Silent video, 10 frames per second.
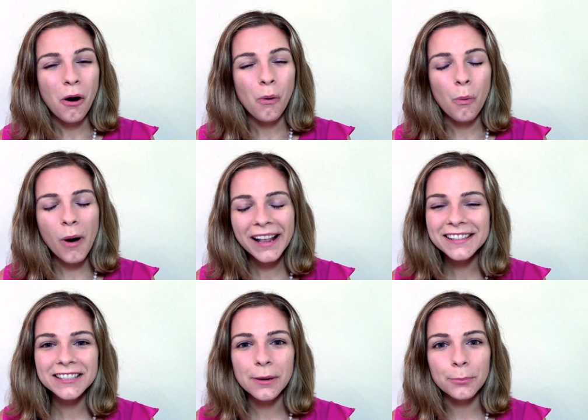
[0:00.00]

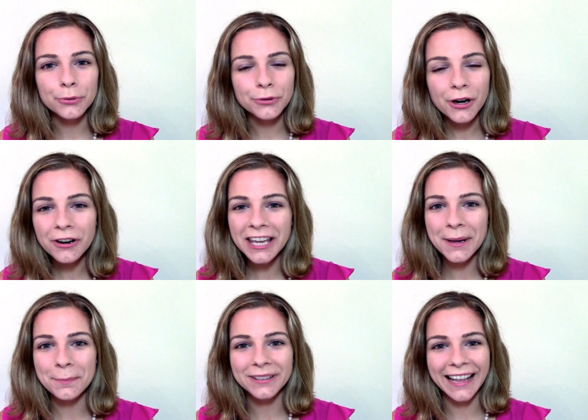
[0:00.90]
what's the
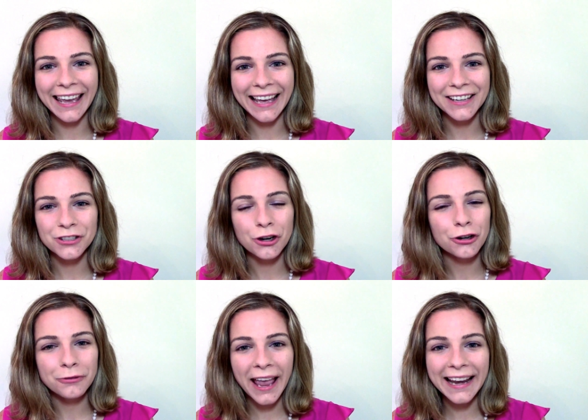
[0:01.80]
brilliant plan to
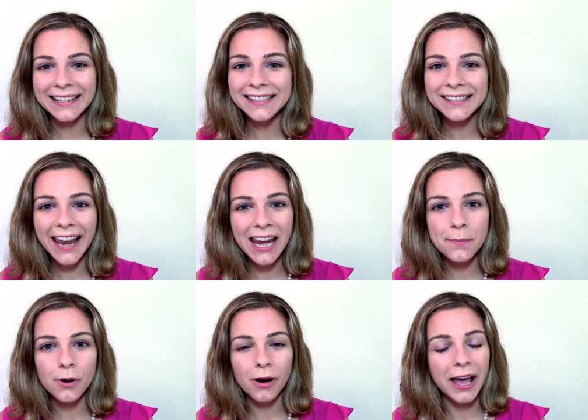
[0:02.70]
create a
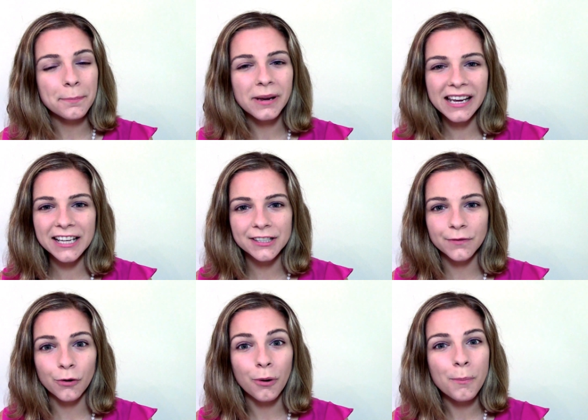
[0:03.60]
stable and
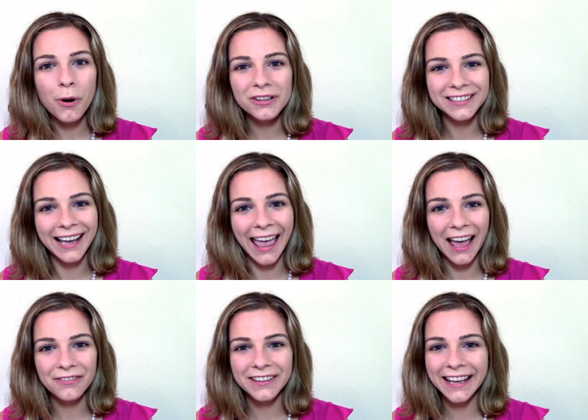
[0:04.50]
peaceful
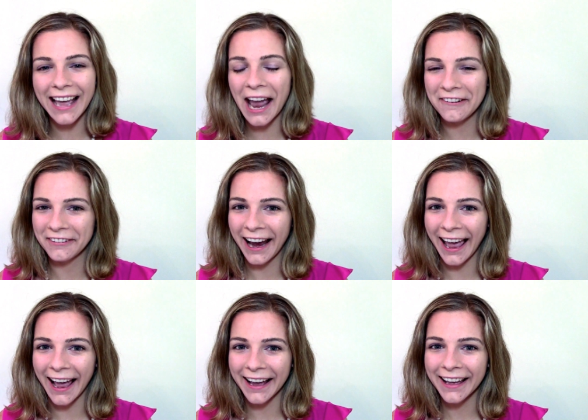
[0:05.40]
multi-ethnic
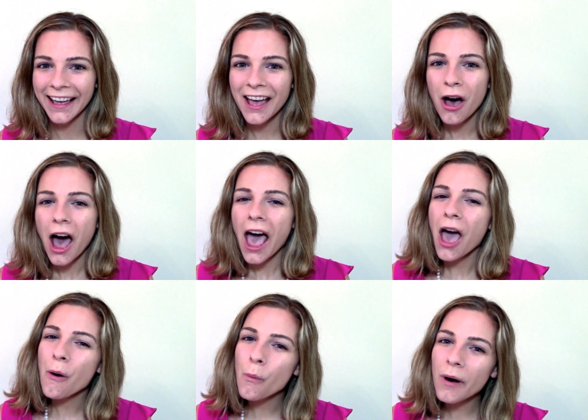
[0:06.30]
Iraq?
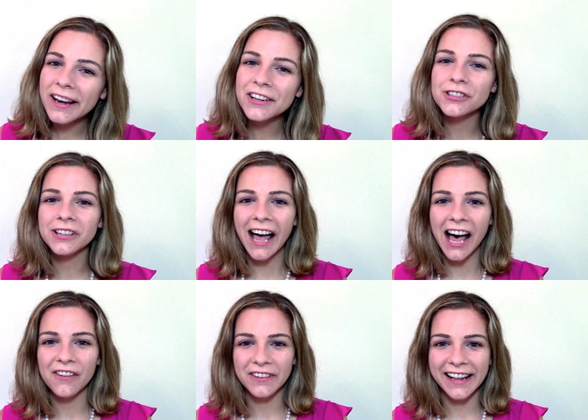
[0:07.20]
And what is your
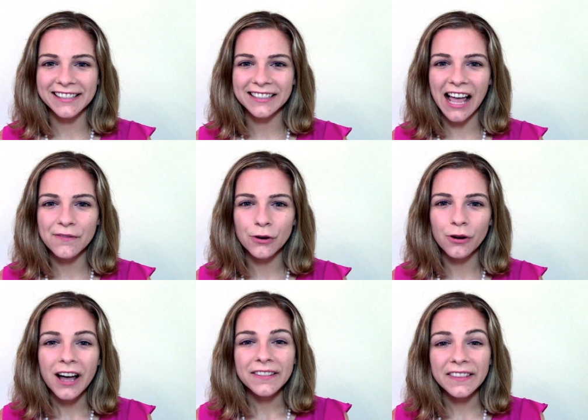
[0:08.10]
confidence
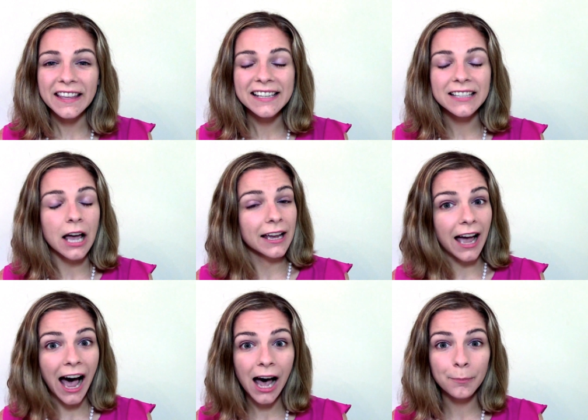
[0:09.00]
level that this
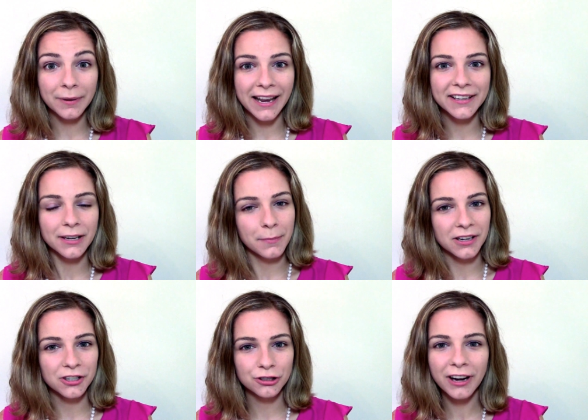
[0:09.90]
incompetent
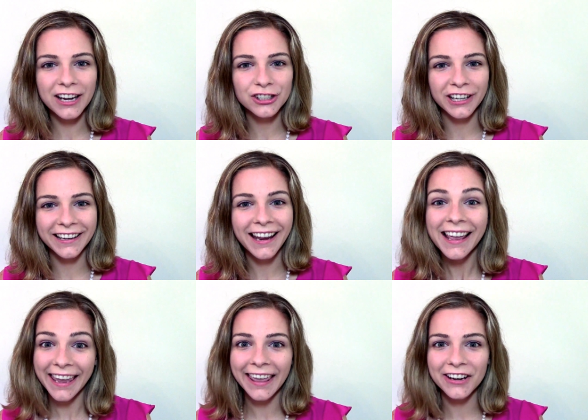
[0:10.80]
administration
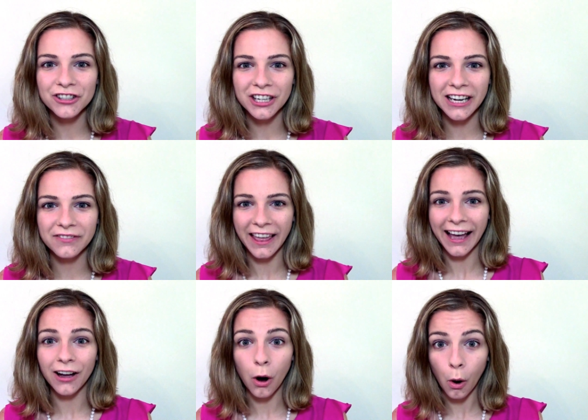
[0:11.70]
can achieve
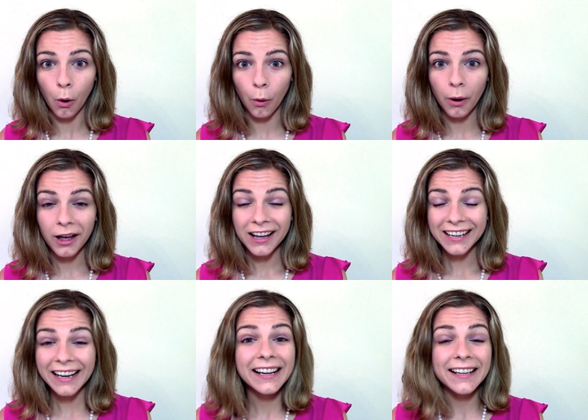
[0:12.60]
that goal?
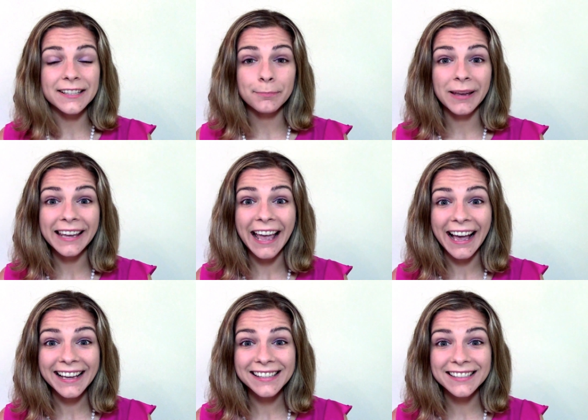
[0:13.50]
Because
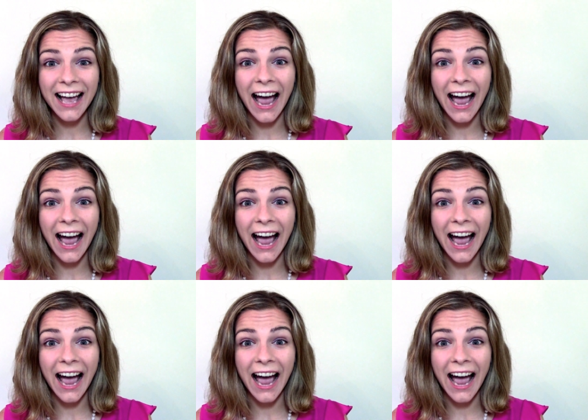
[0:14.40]
P.S.,